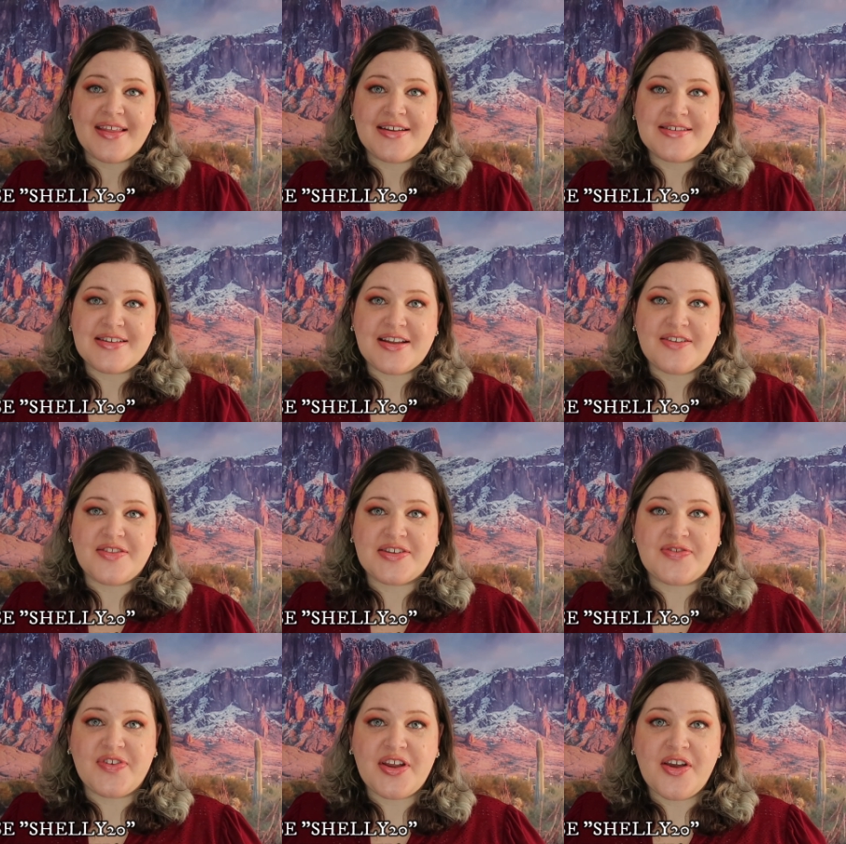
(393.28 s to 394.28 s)
that is it of
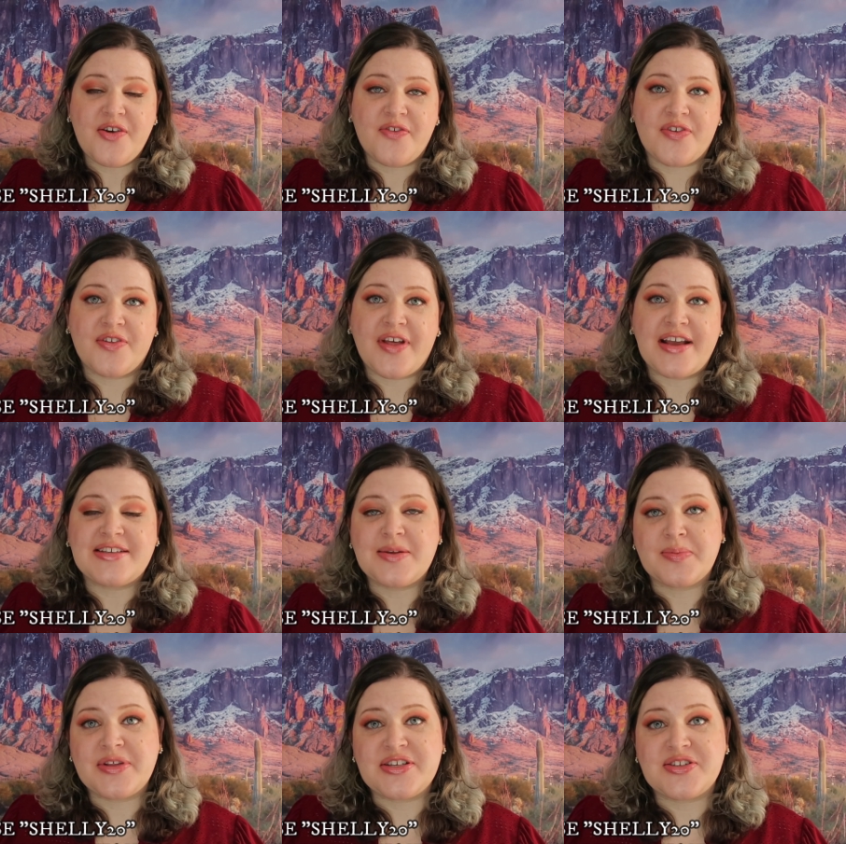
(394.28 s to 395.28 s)
this video. If you liked
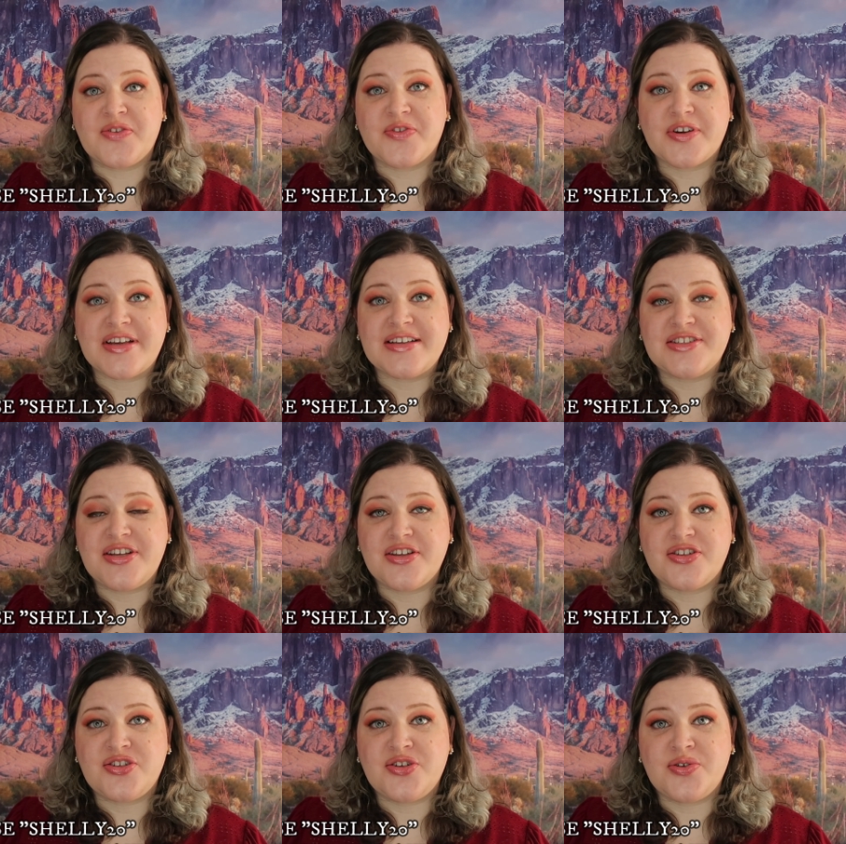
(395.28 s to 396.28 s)
it, please don't forget
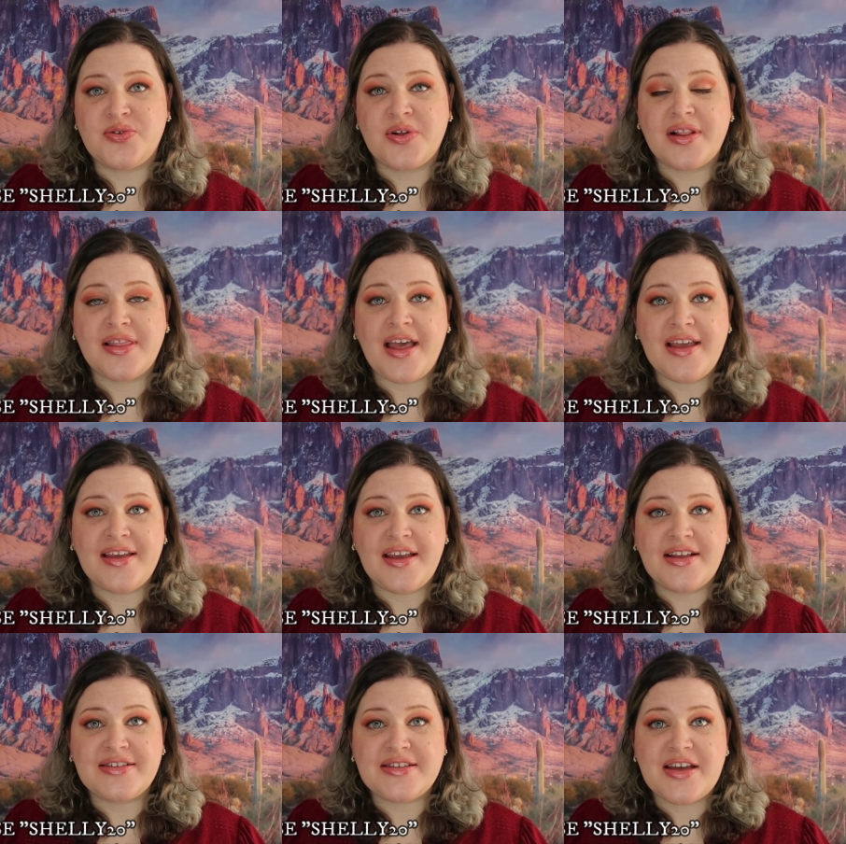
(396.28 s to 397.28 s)
to like
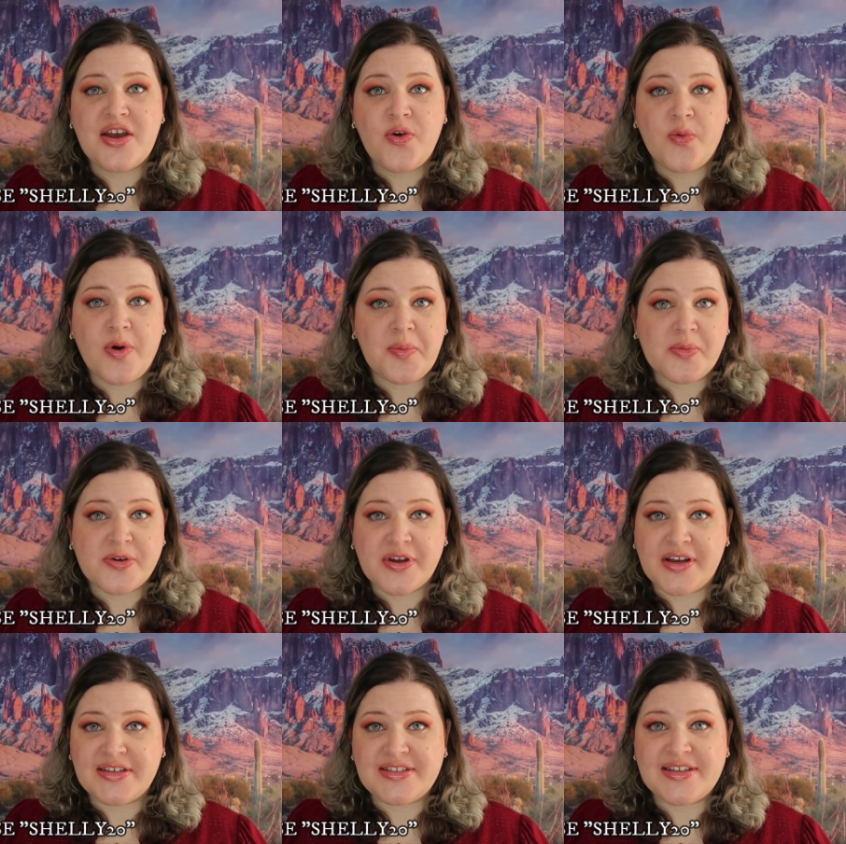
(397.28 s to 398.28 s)
it. Want more
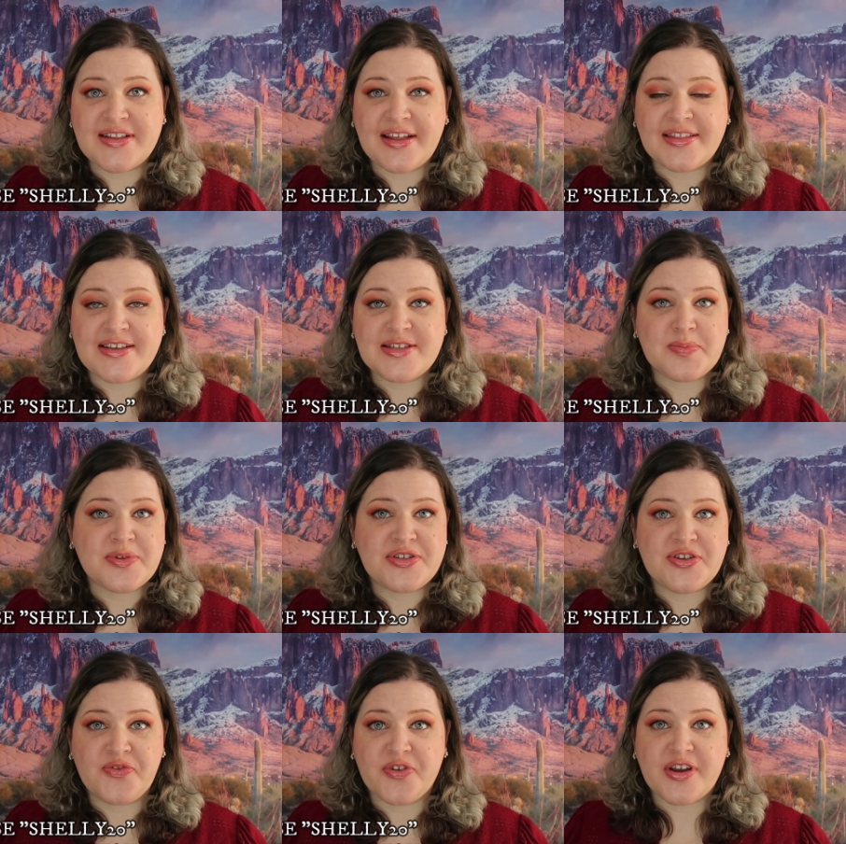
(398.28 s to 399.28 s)
content like this,
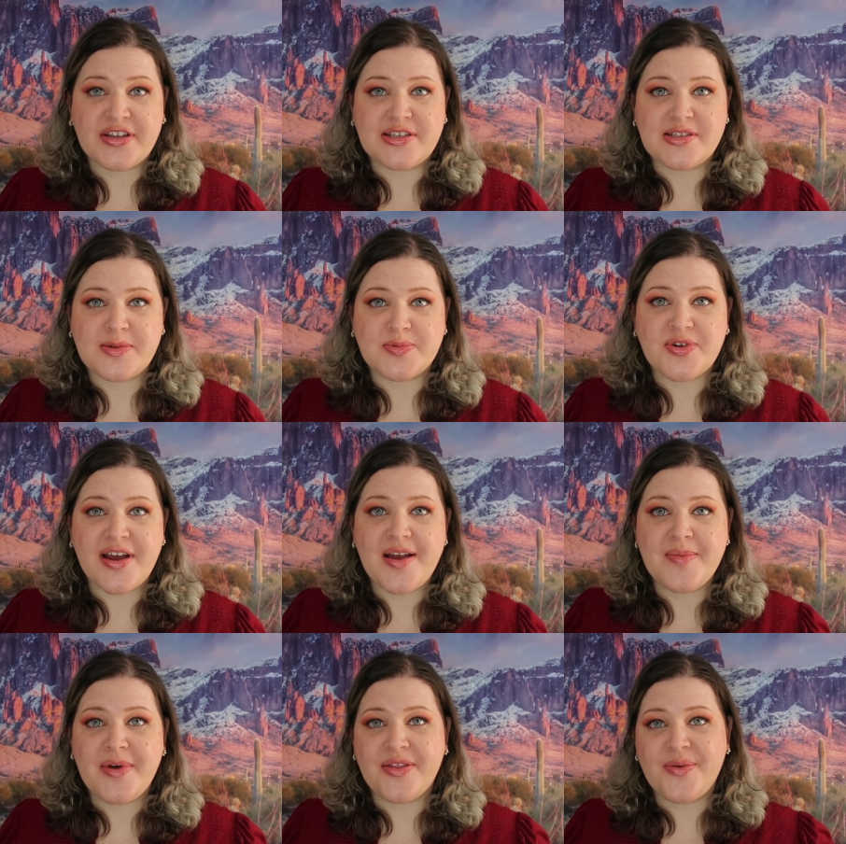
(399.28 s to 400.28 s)
please don't forget to
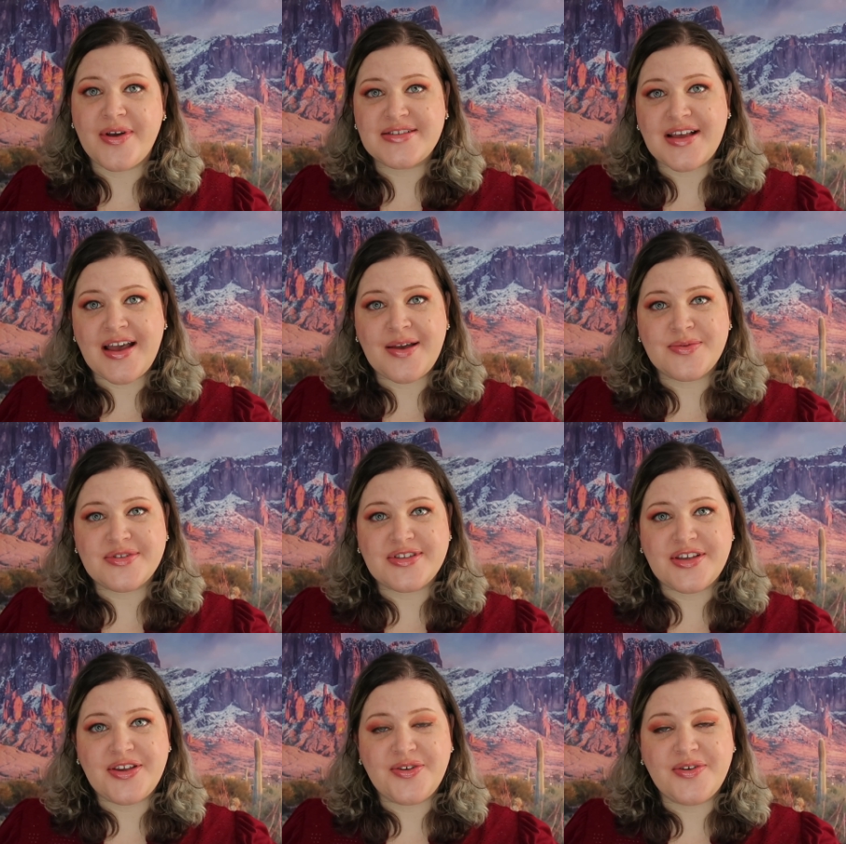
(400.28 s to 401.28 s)
subscribe. Otherwise, I will
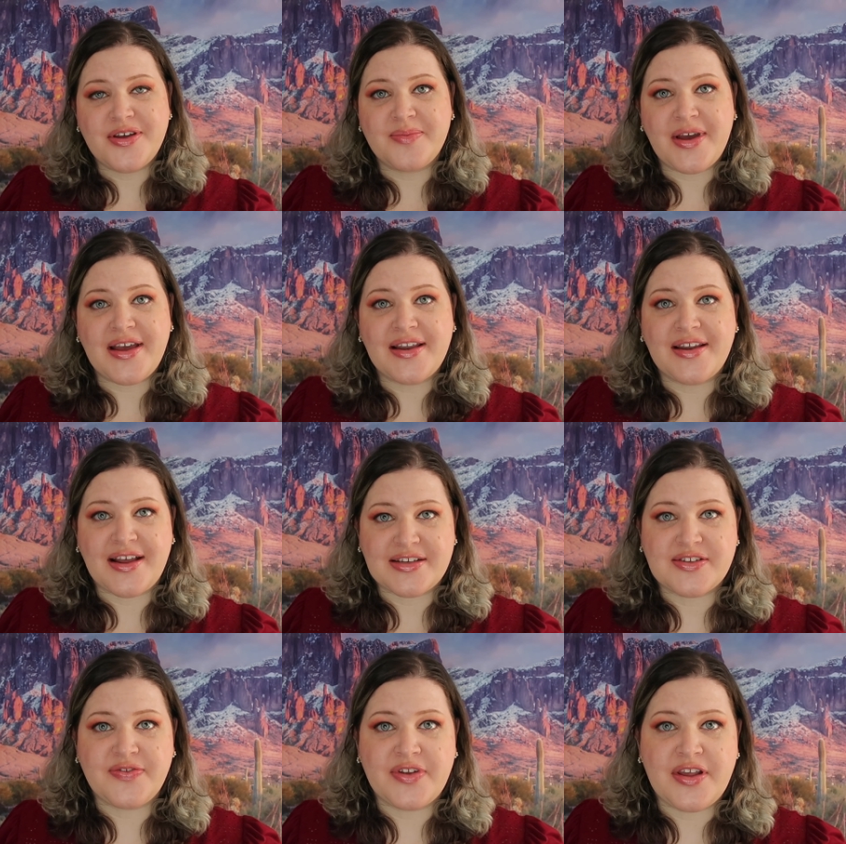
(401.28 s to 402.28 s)
see you in my next